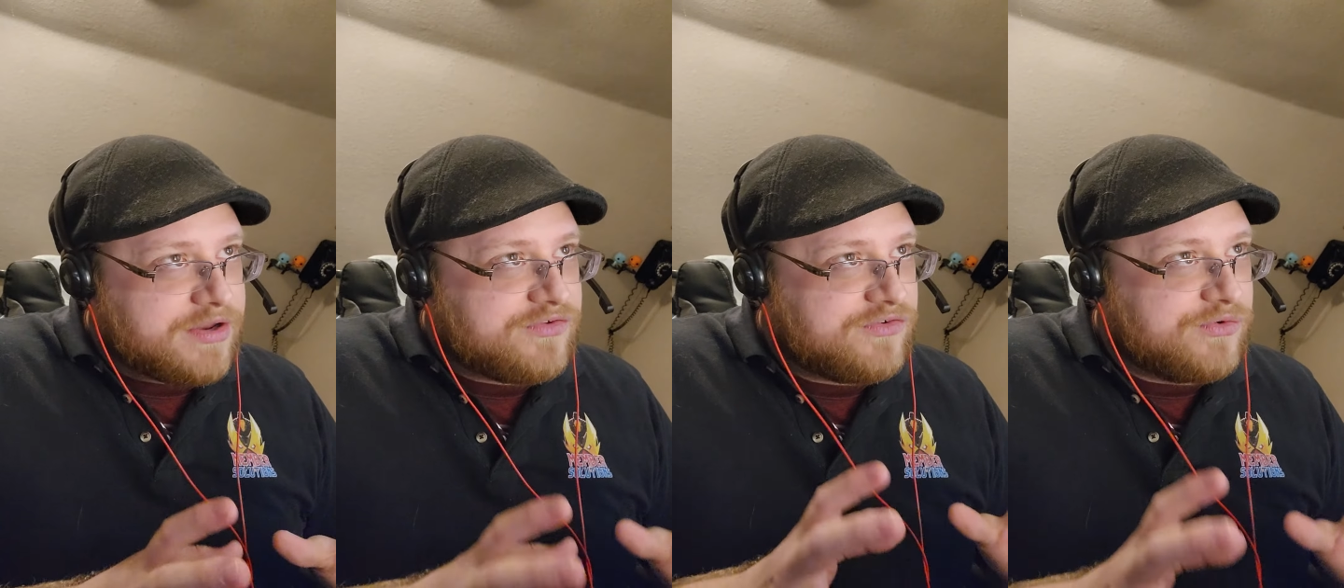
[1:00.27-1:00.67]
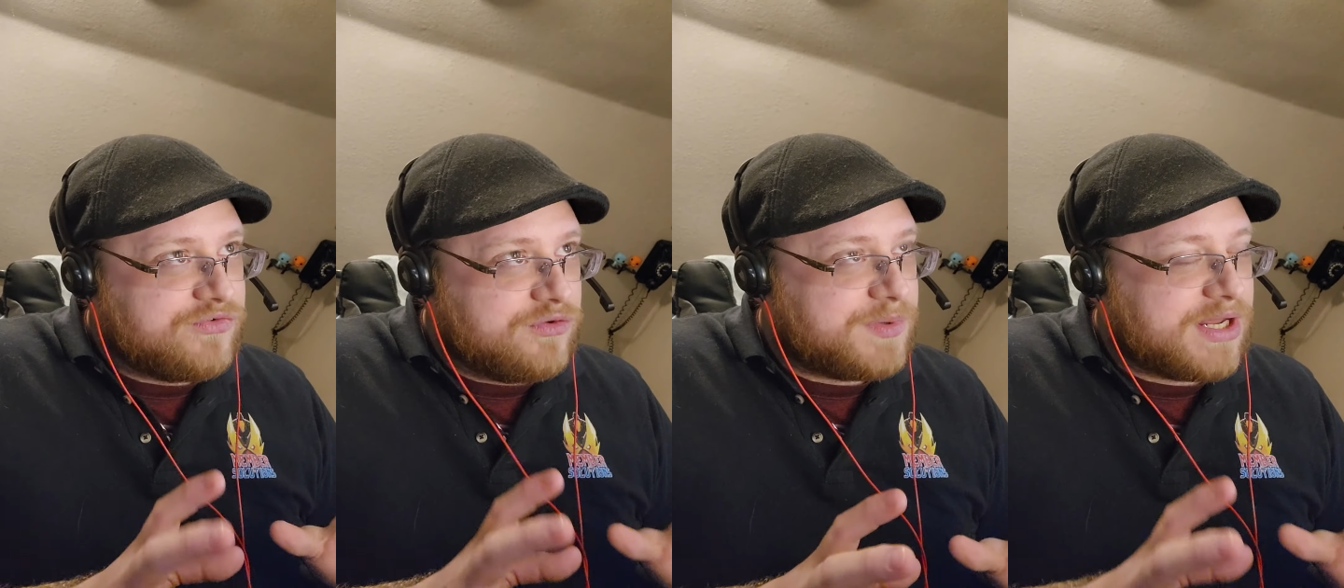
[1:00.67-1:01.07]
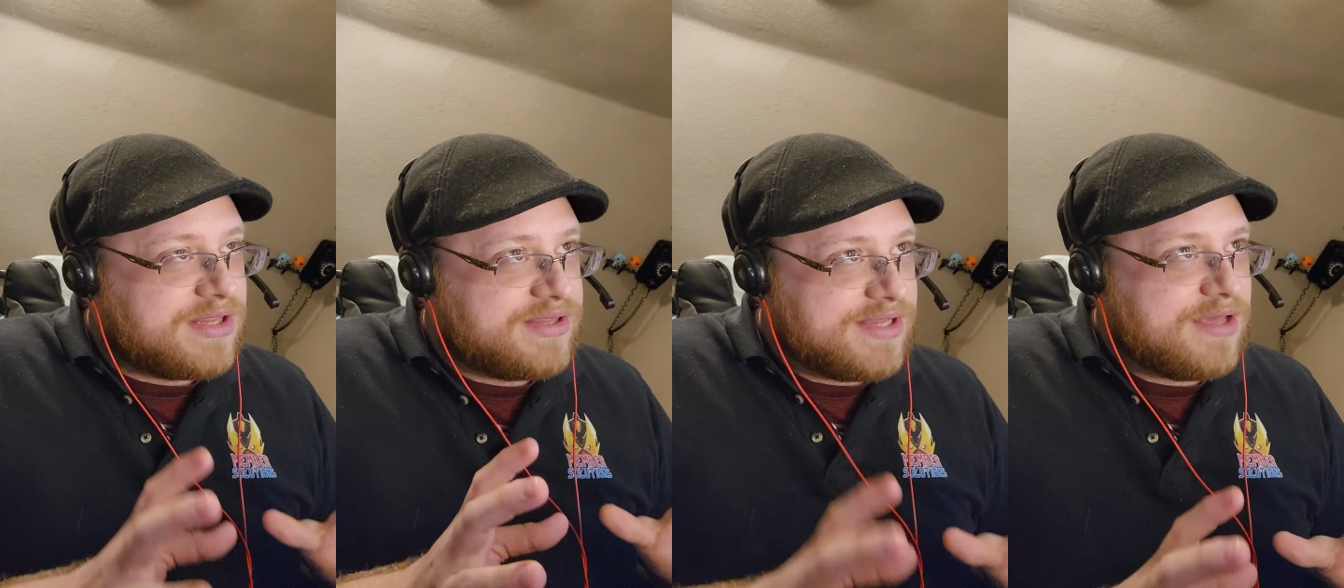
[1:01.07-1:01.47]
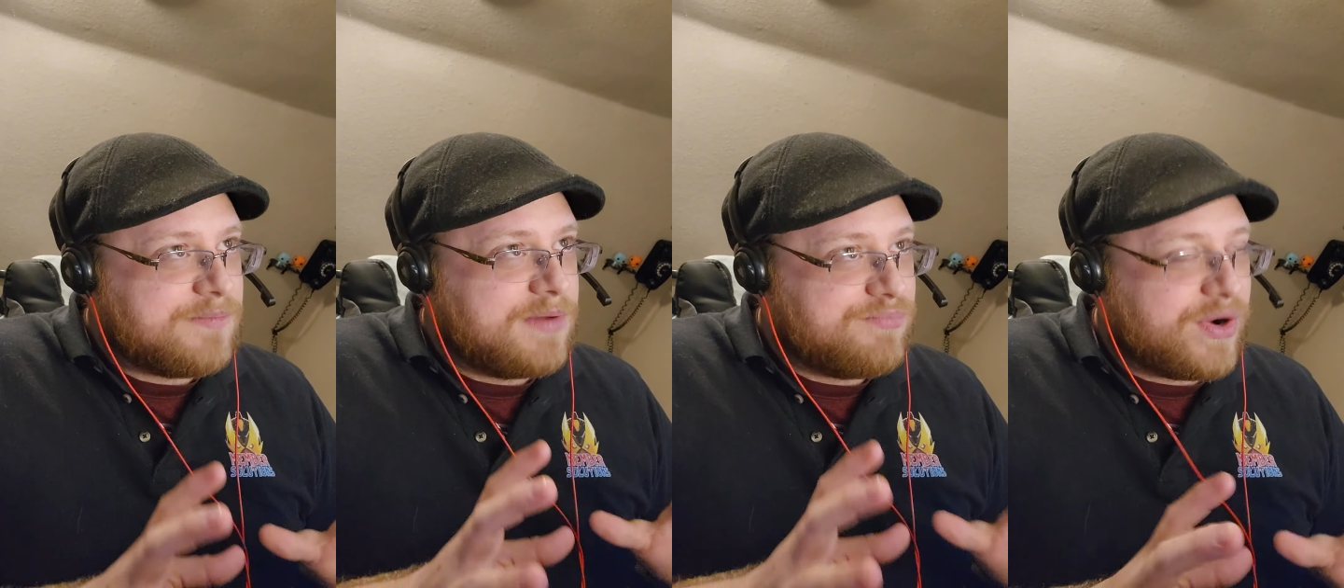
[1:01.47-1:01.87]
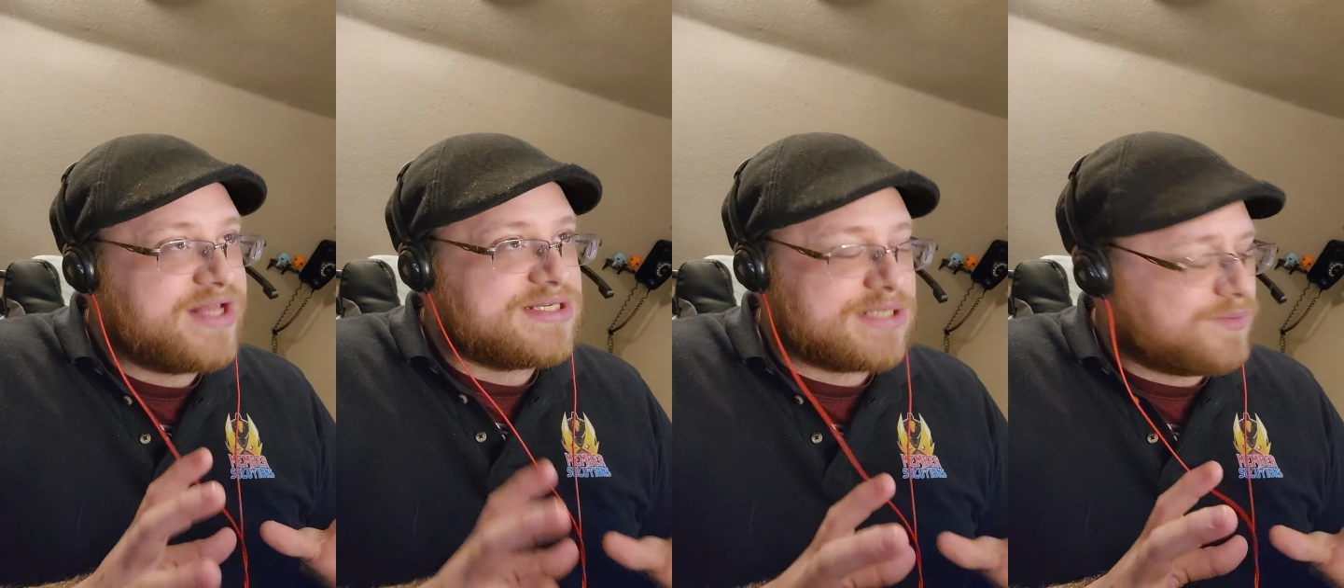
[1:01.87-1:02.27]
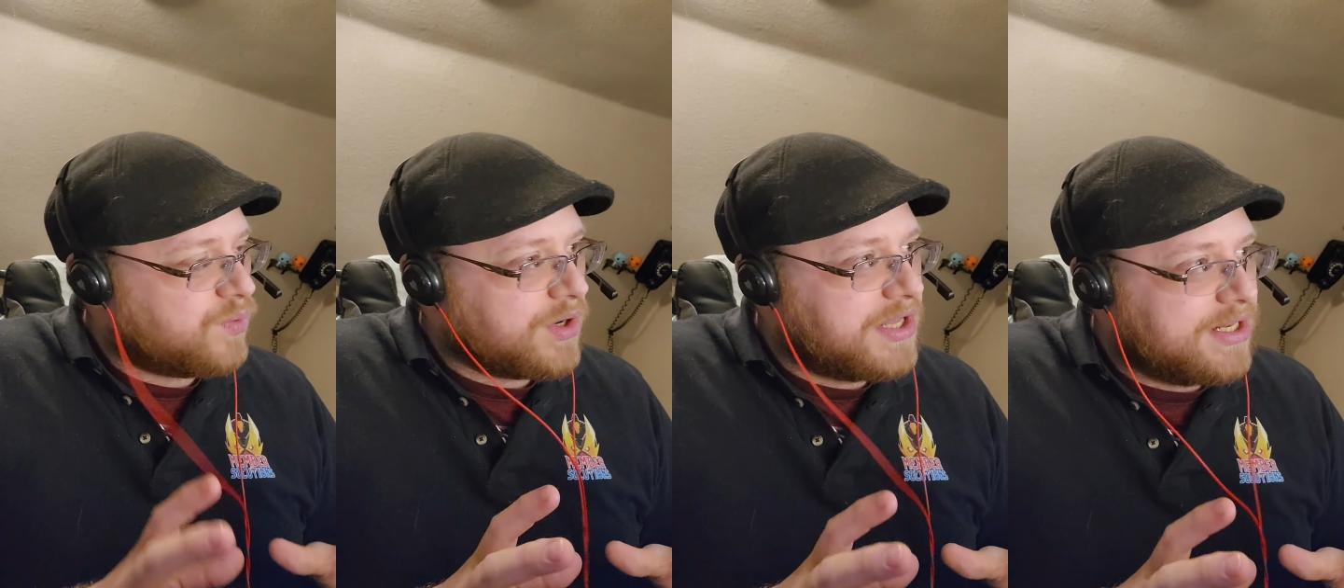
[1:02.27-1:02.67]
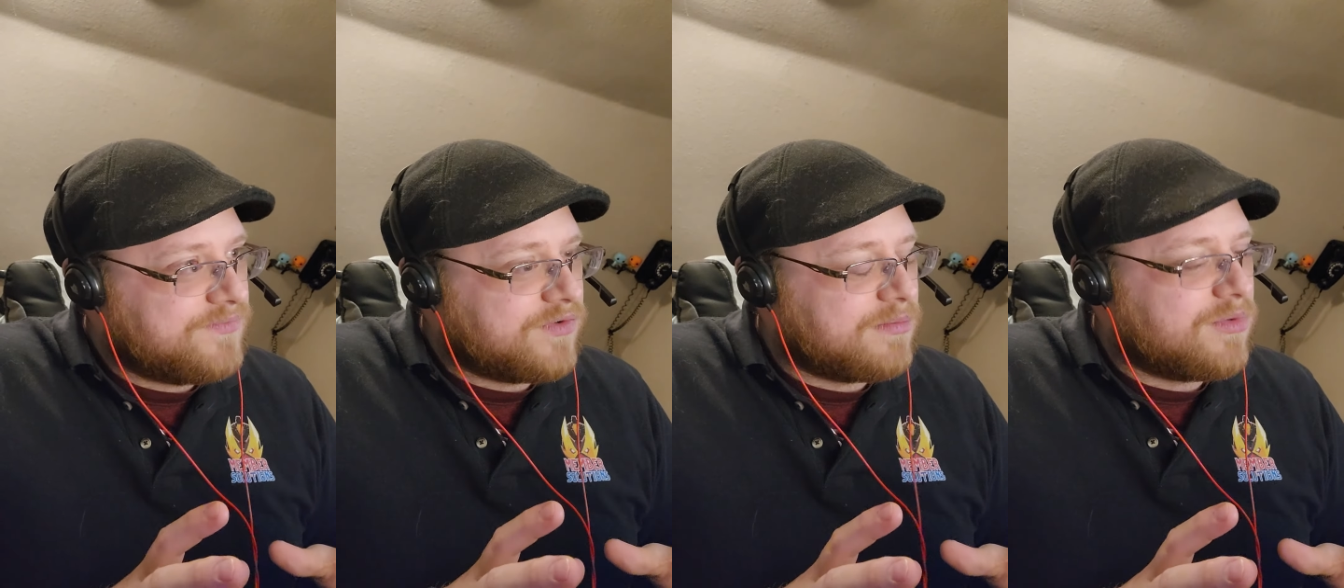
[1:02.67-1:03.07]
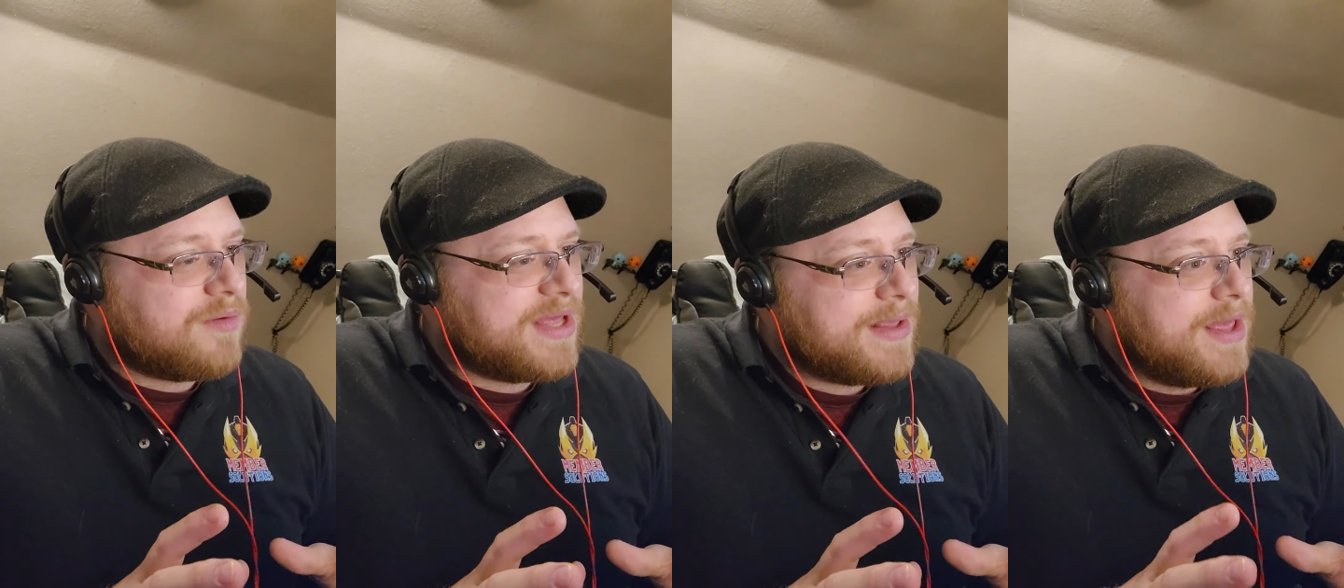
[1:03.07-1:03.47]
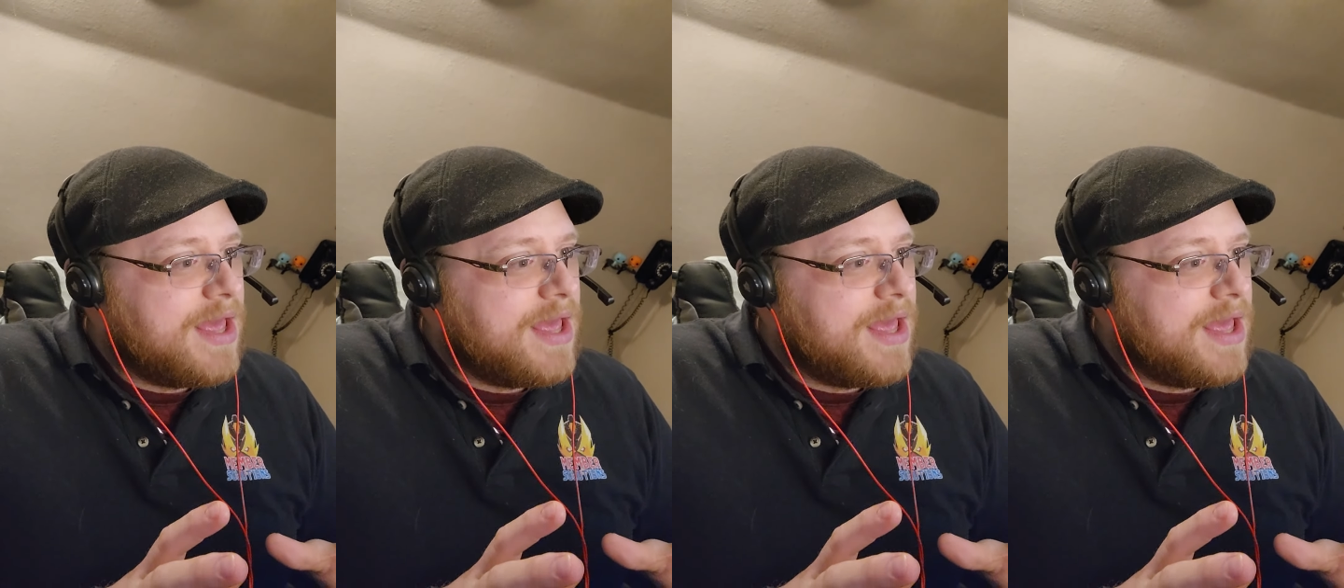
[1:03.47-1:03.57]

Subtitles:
is so stupid, I think my brain stopped working for a moment.